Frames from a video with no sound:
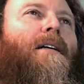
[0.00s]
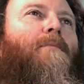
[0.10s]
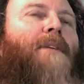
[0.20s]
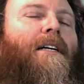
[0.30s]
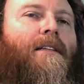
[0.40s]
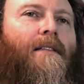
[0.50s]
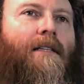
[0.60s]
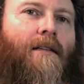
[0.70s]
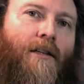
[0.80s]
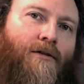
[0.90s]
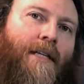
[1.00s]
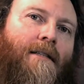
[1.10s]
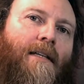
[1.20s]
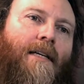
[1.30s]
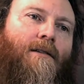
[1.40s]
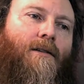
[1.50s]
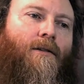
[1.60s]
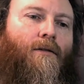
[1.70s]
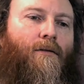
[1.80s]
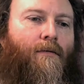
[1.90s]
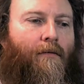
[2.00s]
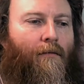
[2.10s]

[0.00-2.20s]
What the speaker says: because that's going to translate to you